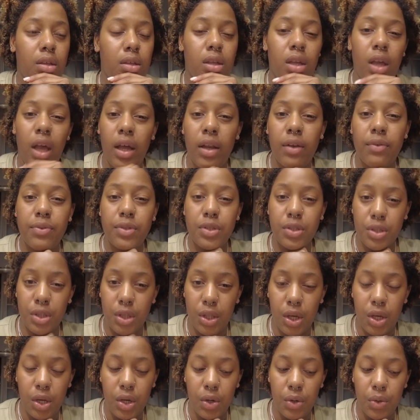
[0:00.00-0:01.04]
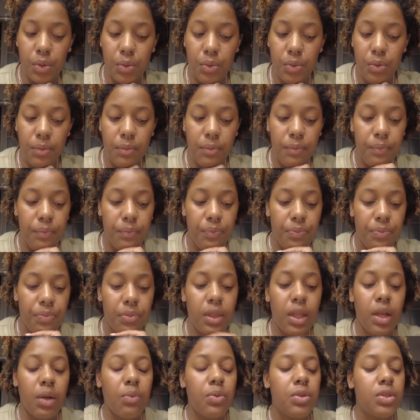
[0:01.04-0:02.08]
kind of slow,
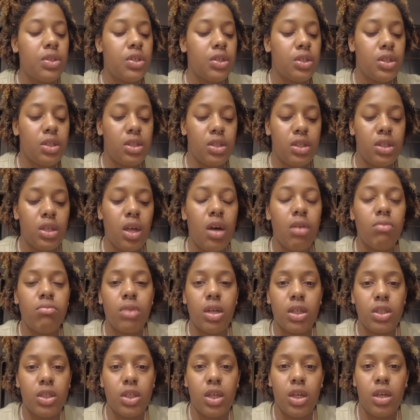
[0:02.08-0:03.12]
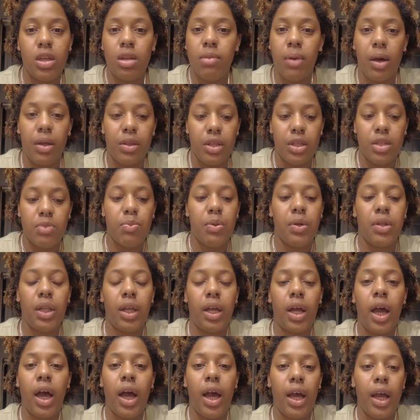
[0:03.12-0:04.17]
there was just so much good about this book.
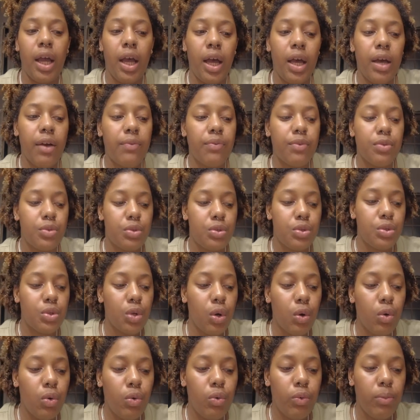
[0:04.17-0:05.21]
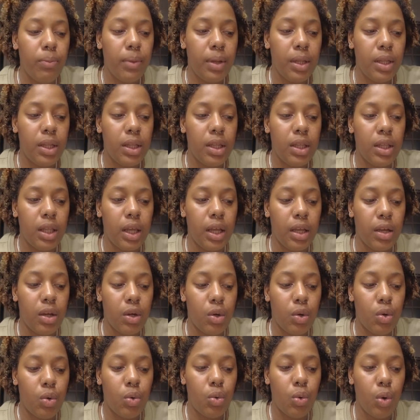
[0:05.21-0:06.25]
Like, I have so many, like,
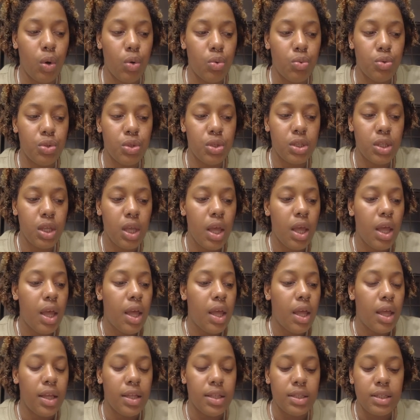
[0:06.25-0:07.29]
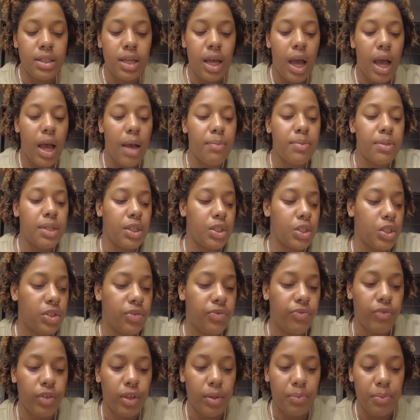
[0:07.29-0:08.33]
quotes and tabs, like, just
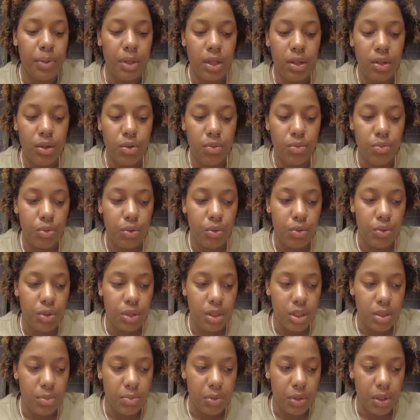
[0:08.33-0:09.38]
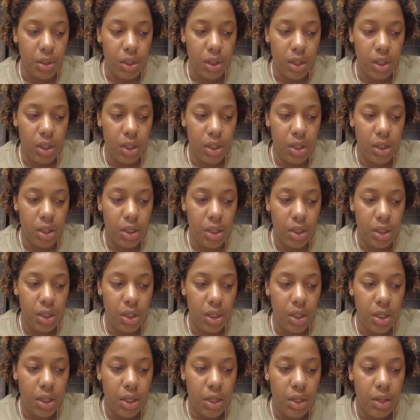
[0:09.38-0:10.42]
flipping through this book.
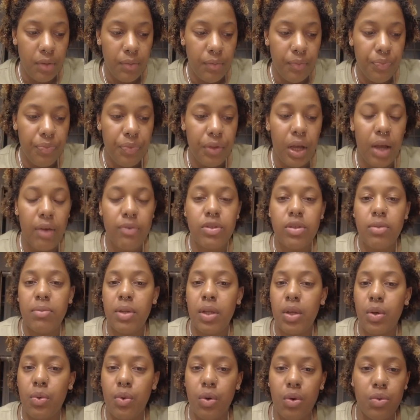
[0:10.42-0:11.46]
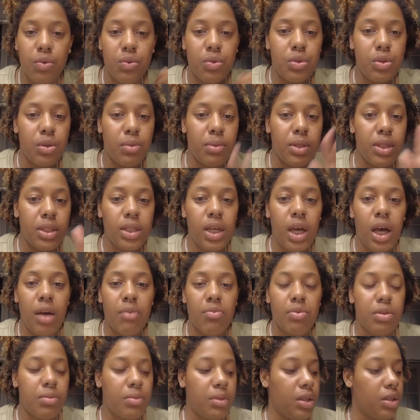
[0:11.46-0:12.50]
I have so many quotes, so many
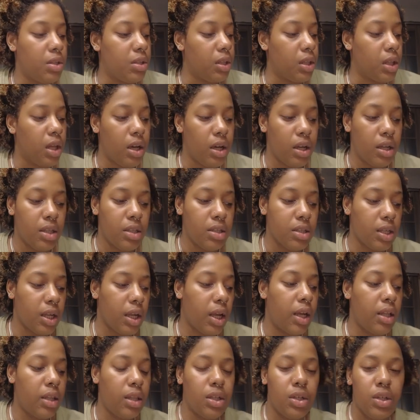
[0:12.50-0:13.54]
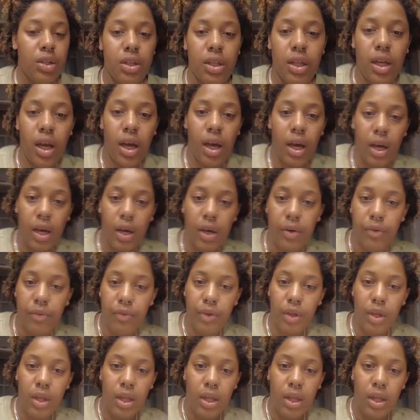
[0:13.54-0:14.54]
tabs, so many underlines. Like, I literally have